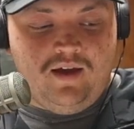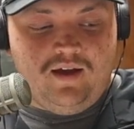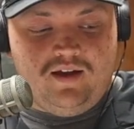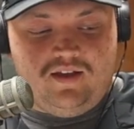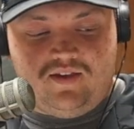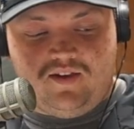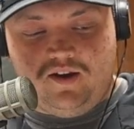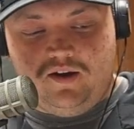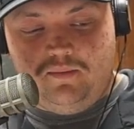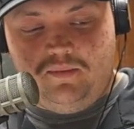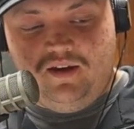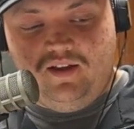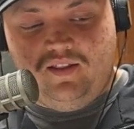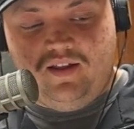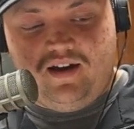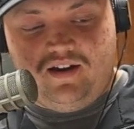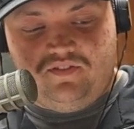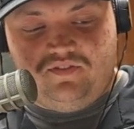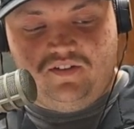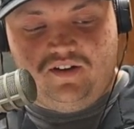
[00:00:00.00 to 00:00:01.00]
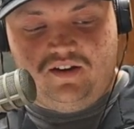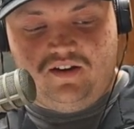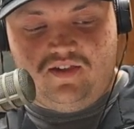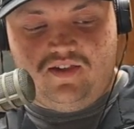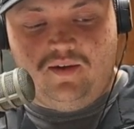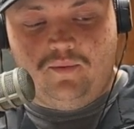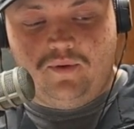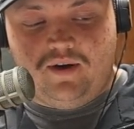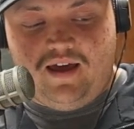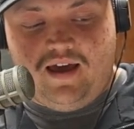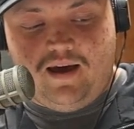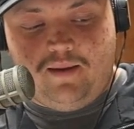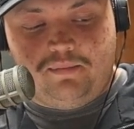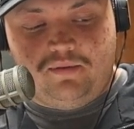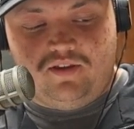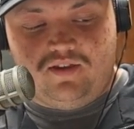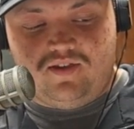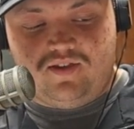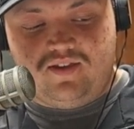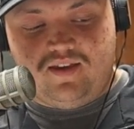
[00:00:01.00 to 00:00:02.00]
It's going to be a lot of fun to see what
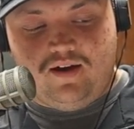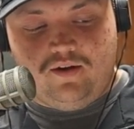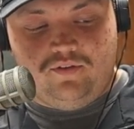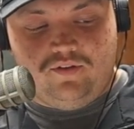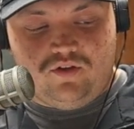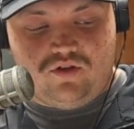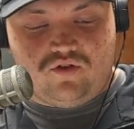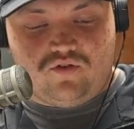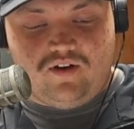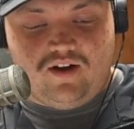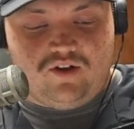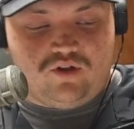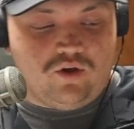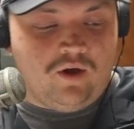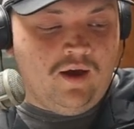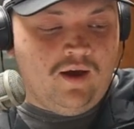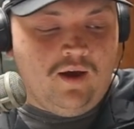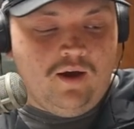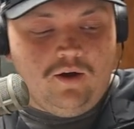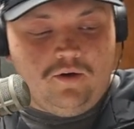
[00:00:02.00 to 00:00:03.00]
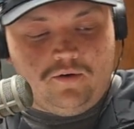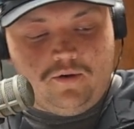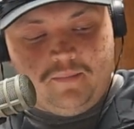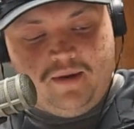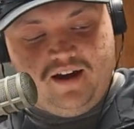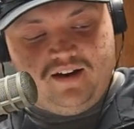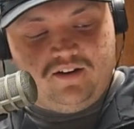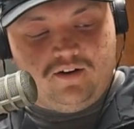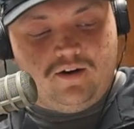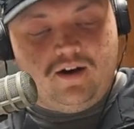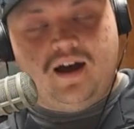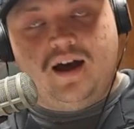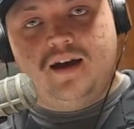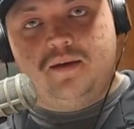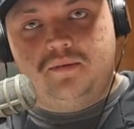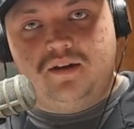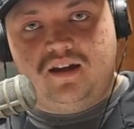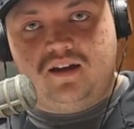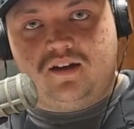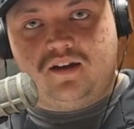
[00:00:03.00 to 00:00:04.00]
happens down the stretch. Reminder,
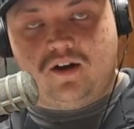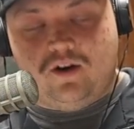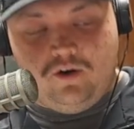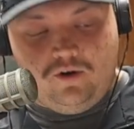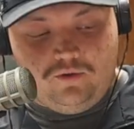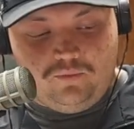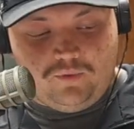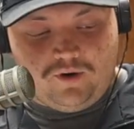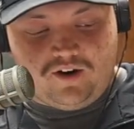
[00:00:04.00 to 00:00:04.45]
I'm Nate Coen.